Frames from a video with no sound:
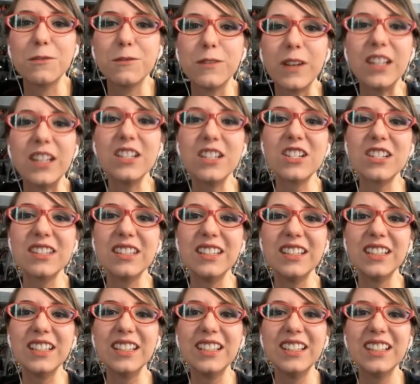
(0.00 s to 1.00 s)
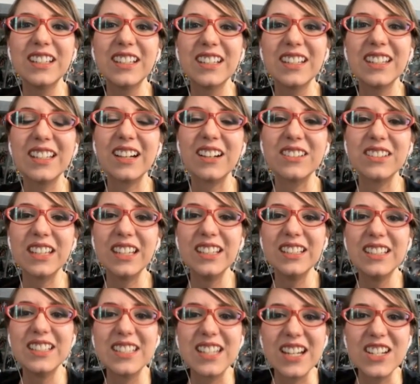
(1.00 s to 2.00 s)
a fetish thing? Are they
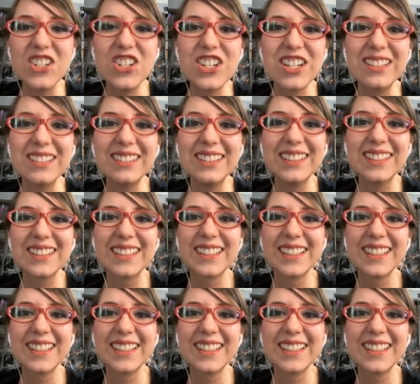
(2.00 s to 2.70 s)
in a dungeon?